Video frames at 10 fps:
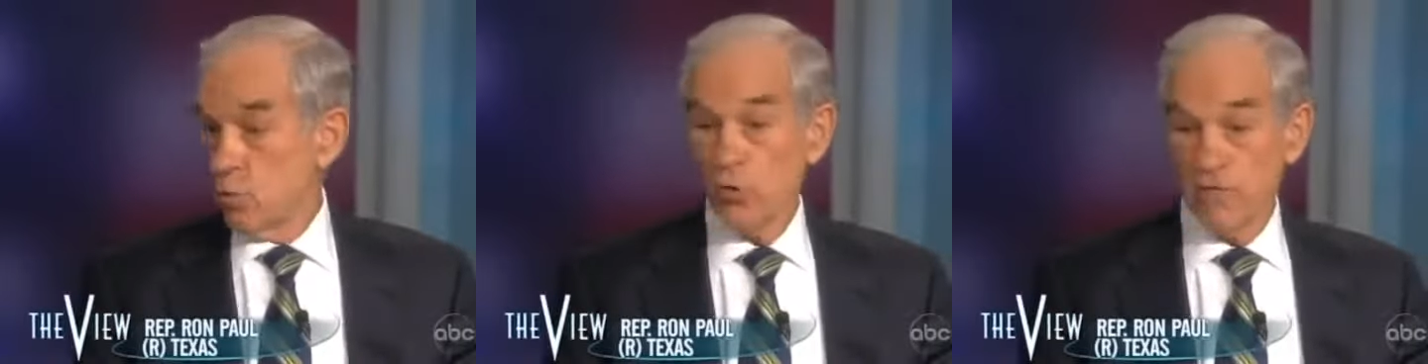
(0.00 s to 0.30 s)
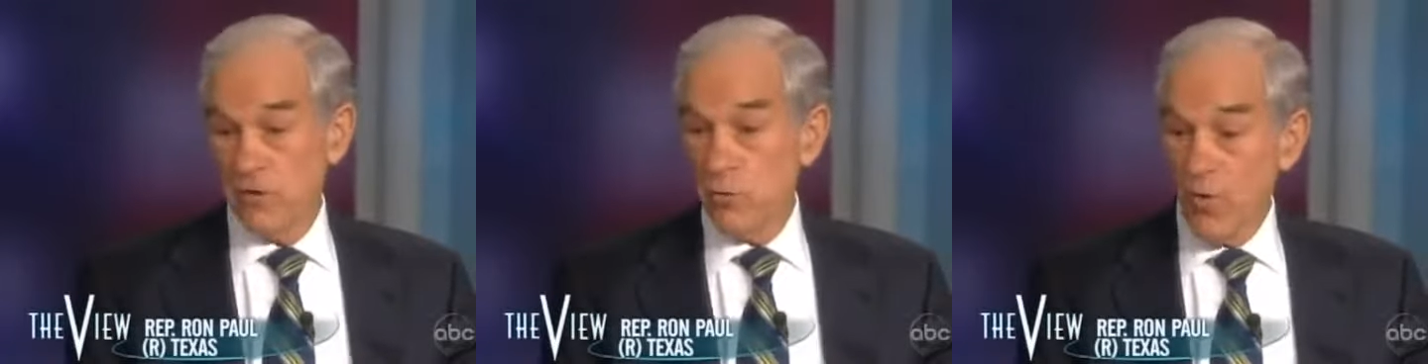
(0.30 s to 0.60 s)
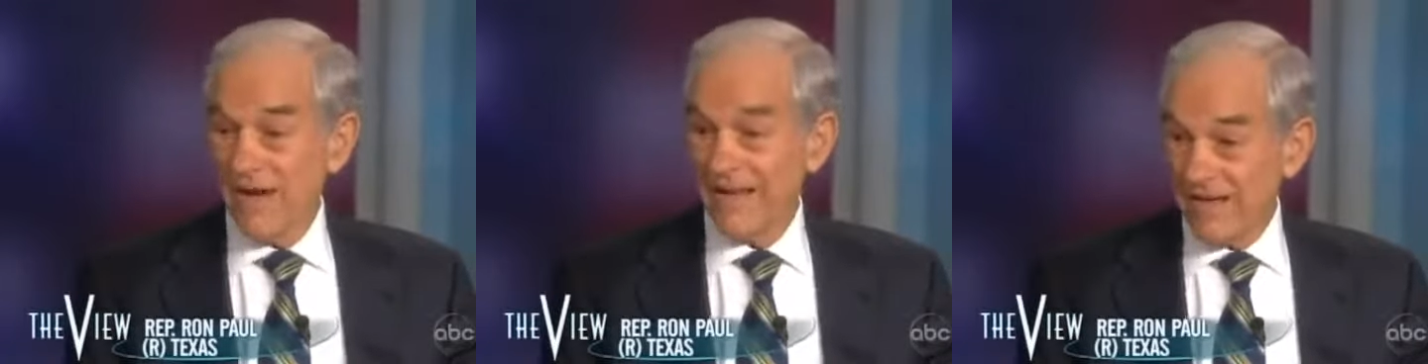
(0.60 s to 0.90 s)
or if
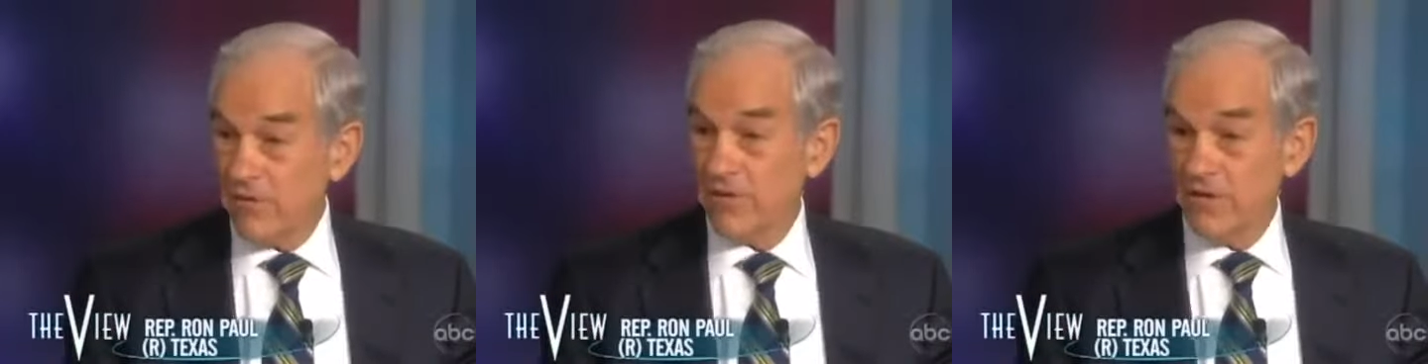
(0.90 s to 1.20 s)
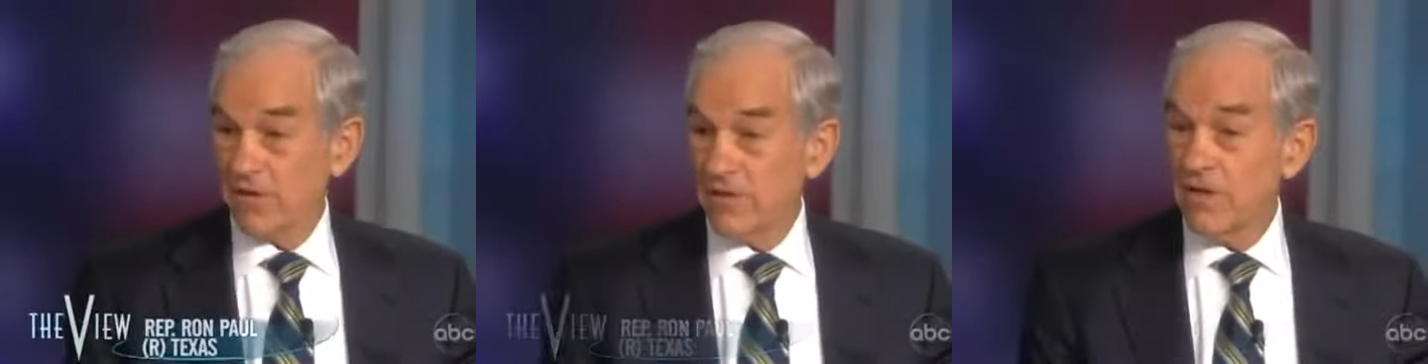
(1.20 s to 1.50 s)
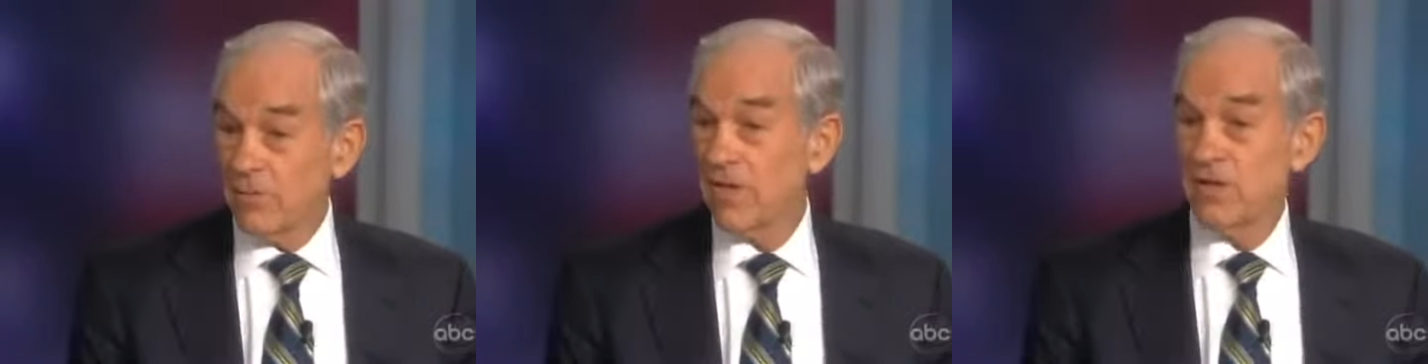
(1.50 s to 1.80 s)
you want a healthy
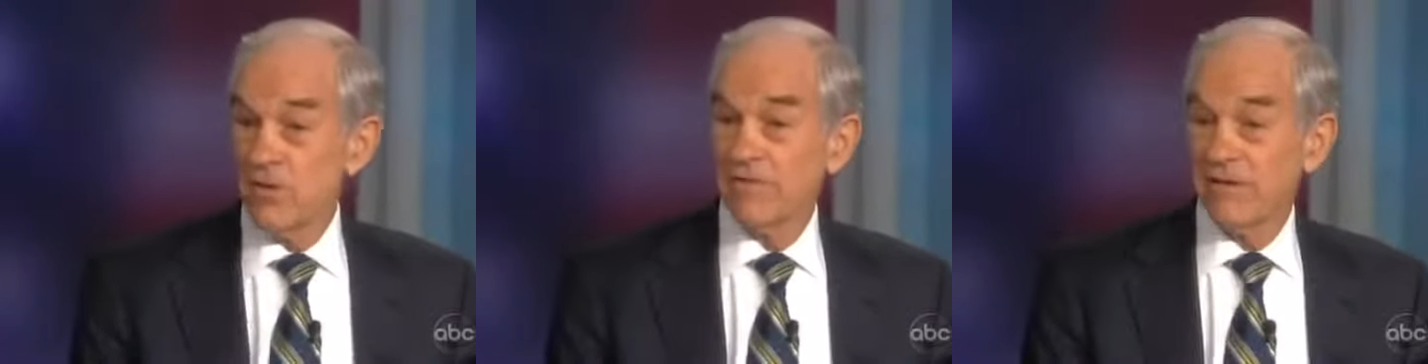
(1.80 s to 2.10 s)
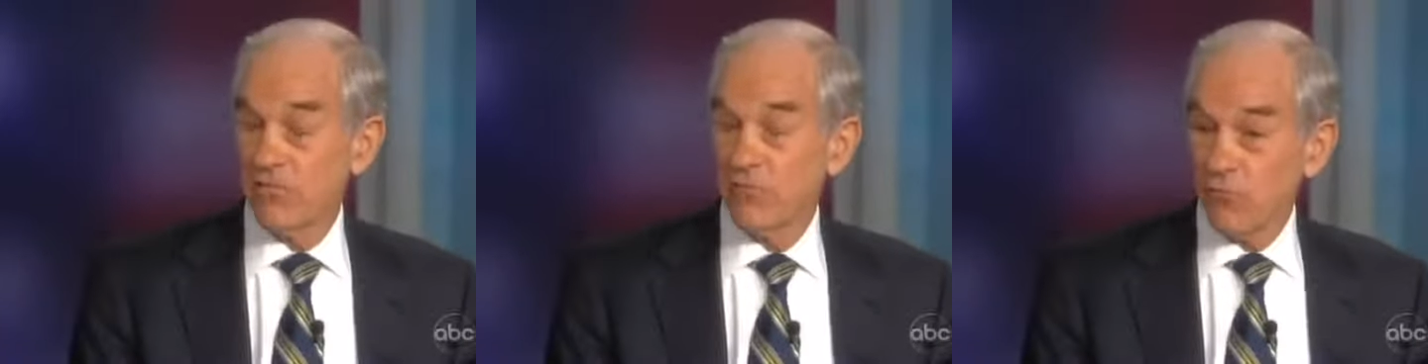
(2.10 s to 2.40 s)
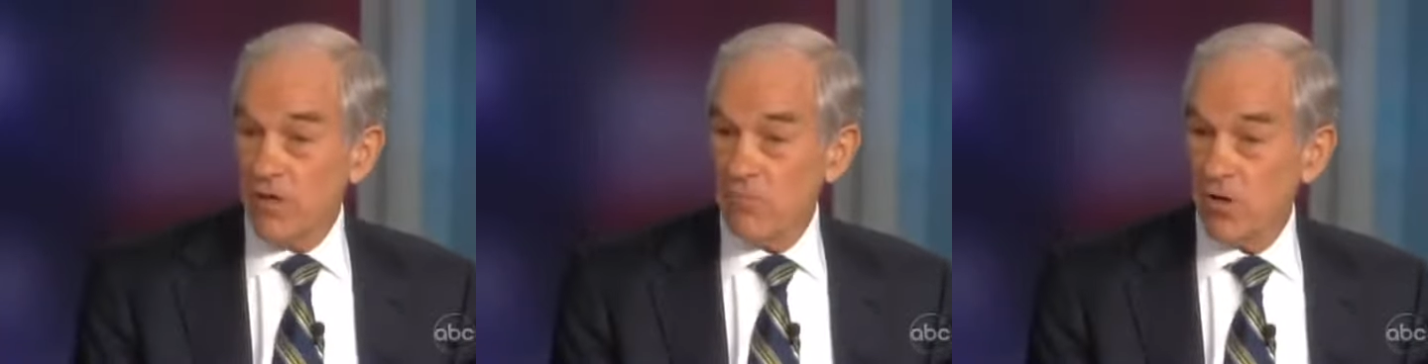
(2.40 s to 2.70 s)
economy, you have to have a
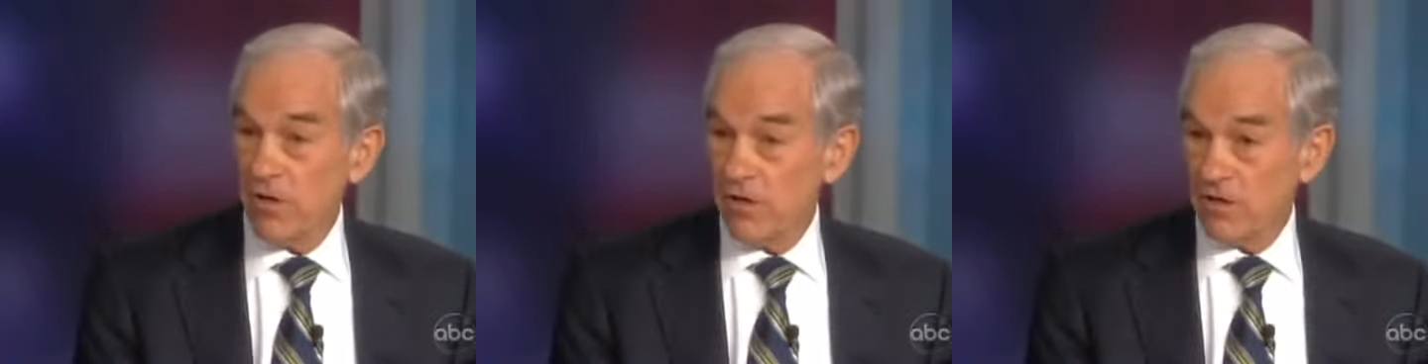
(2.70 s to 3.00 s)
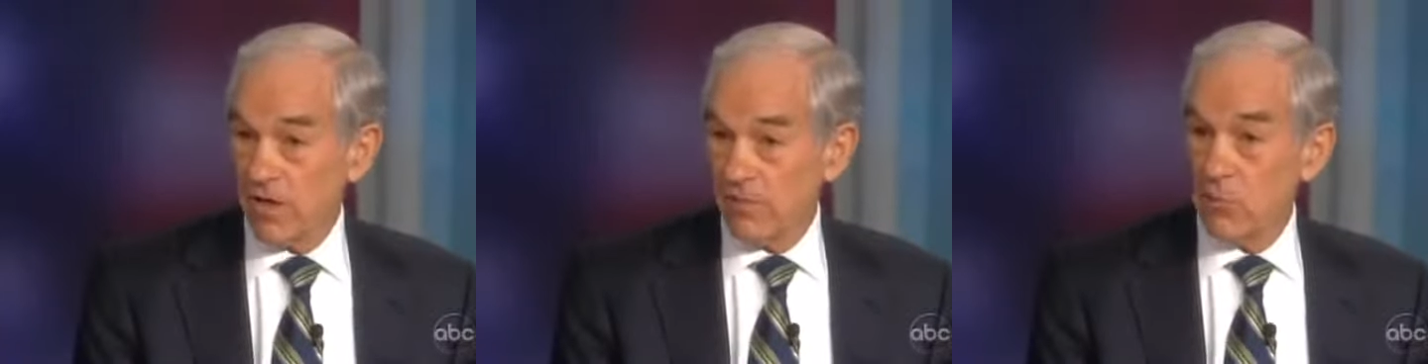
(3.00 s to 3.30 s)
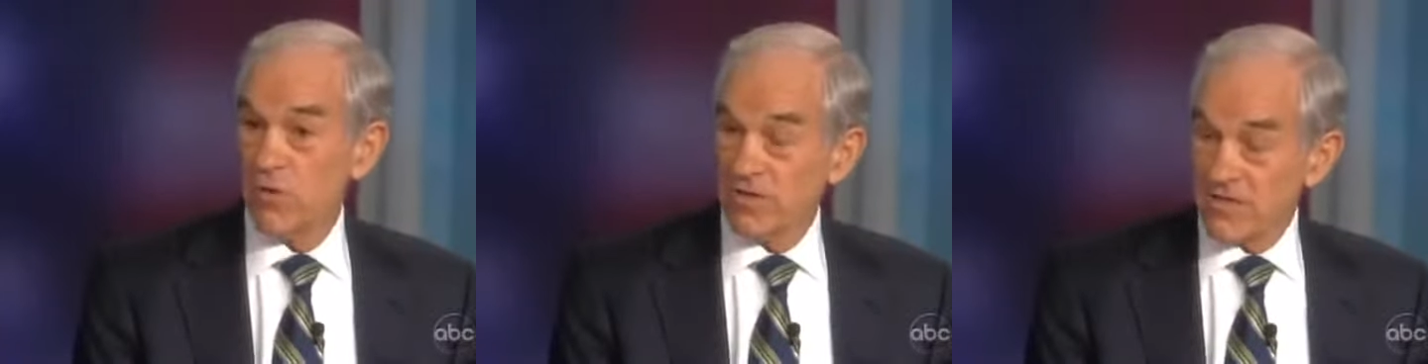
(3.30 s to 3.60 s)
free market
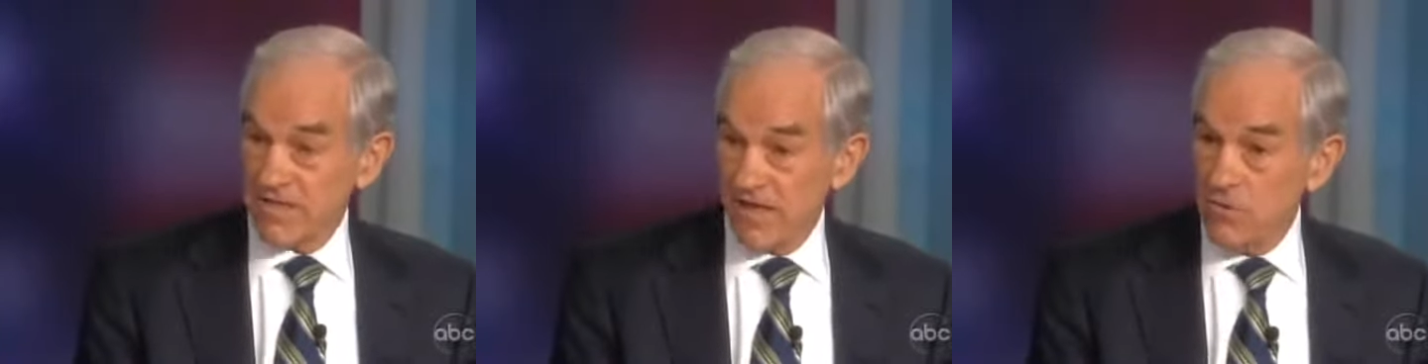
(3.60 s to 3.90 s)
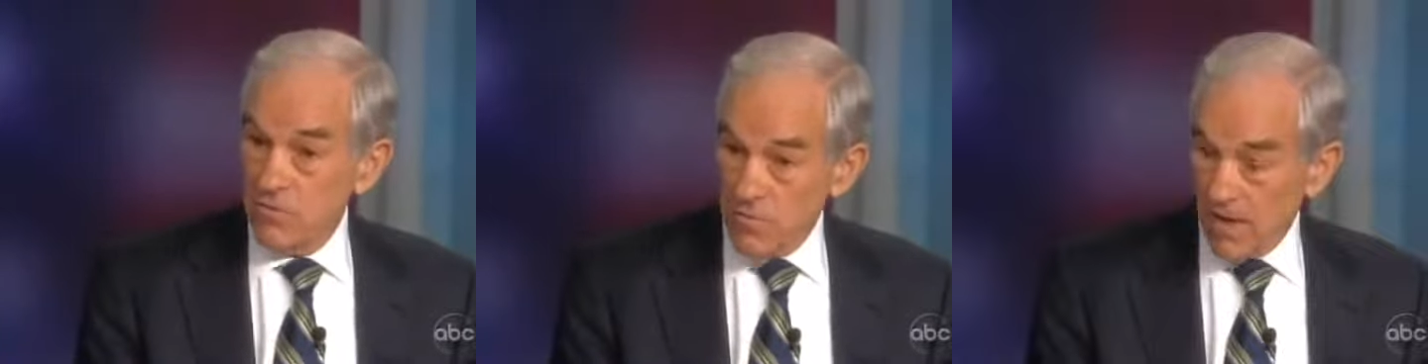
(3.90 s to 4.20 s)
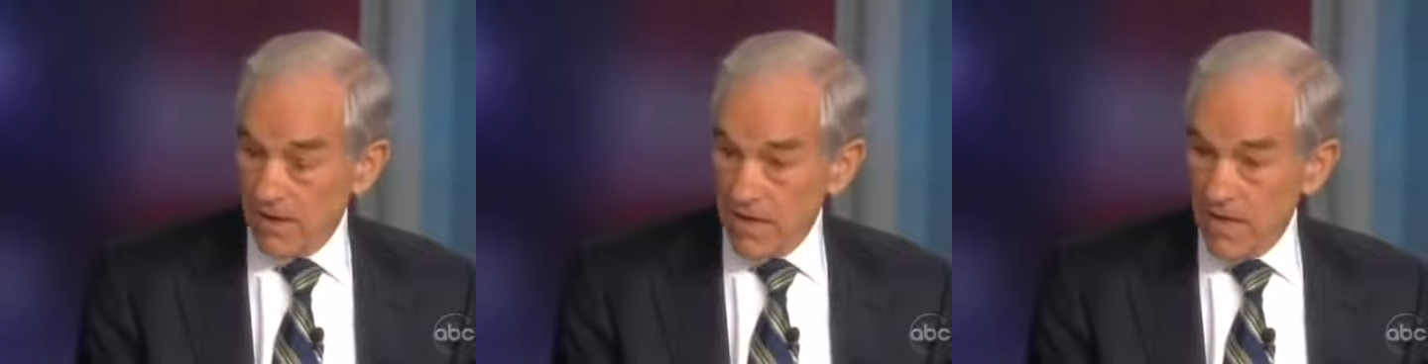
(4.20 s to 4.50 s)
economy with sound
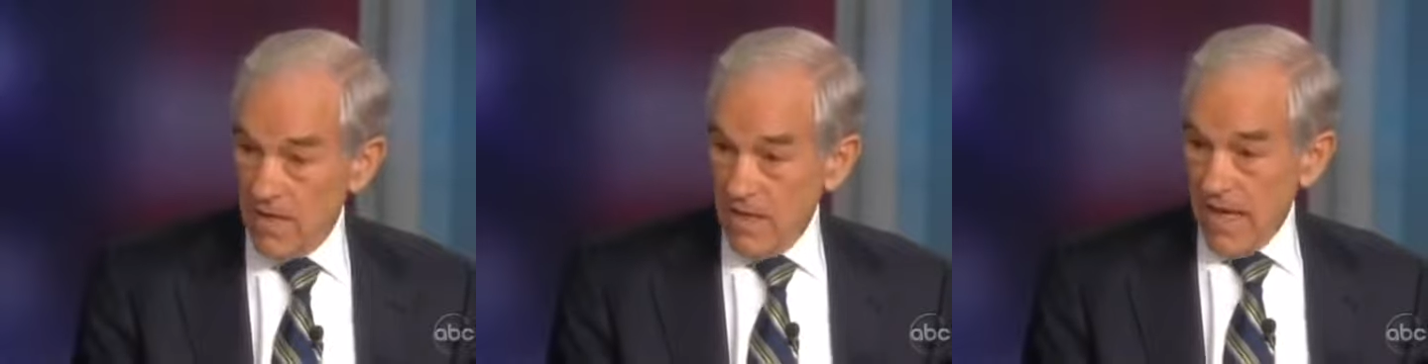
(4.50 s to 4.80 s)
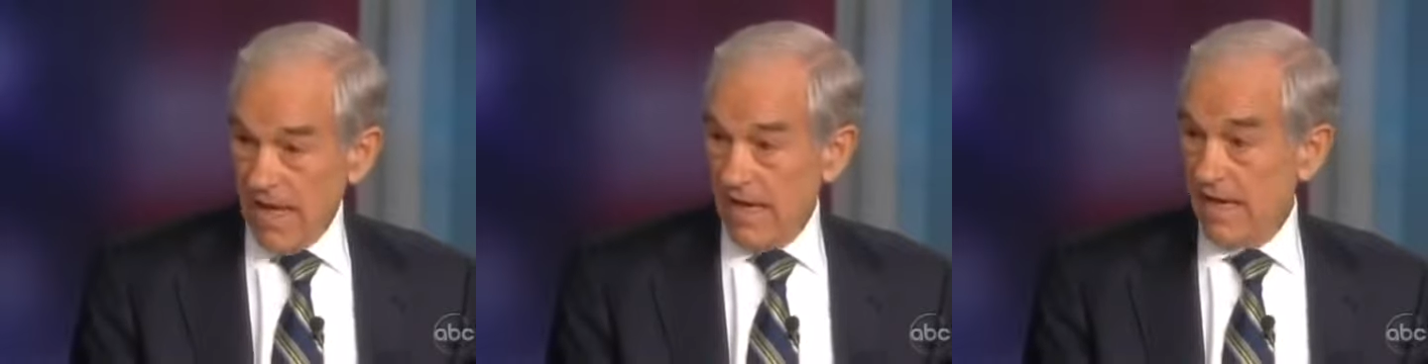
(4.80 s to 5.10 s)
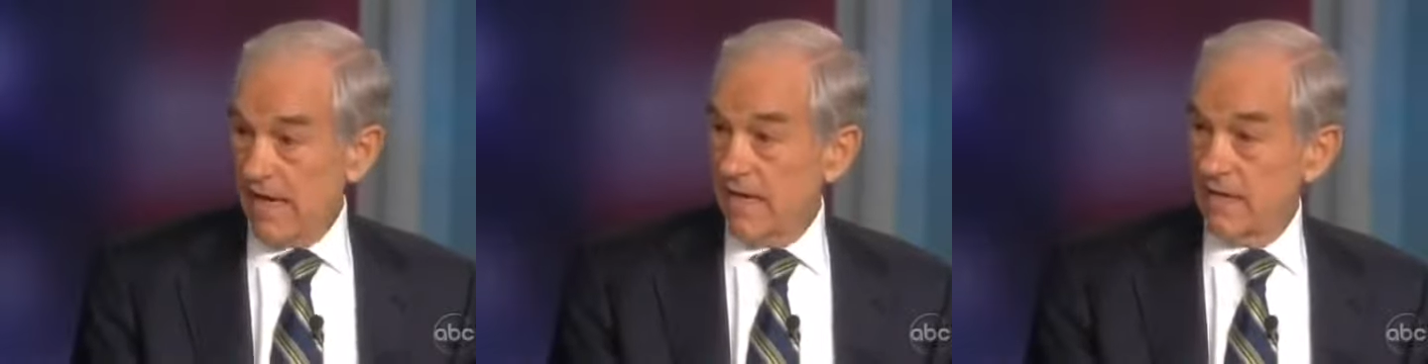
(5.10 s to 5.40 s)
money
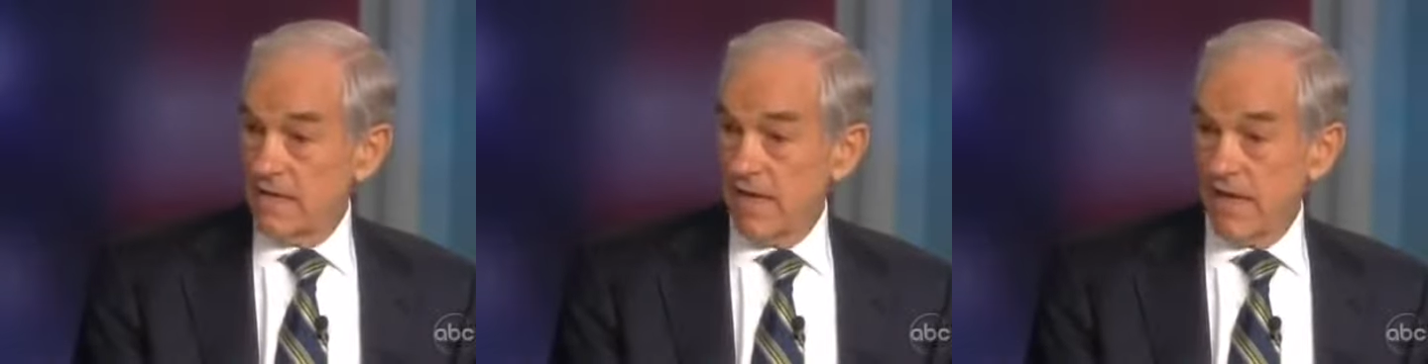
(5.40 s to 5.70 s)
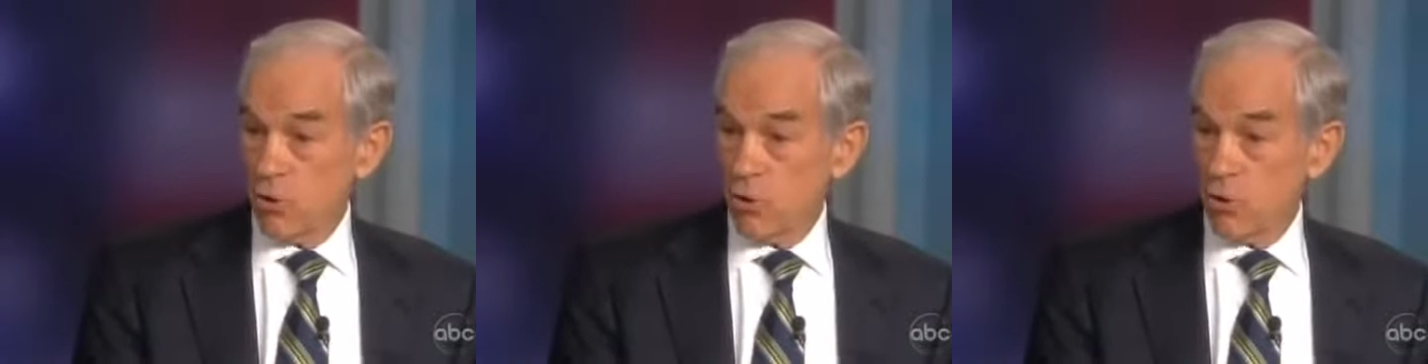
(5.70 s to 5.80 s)
and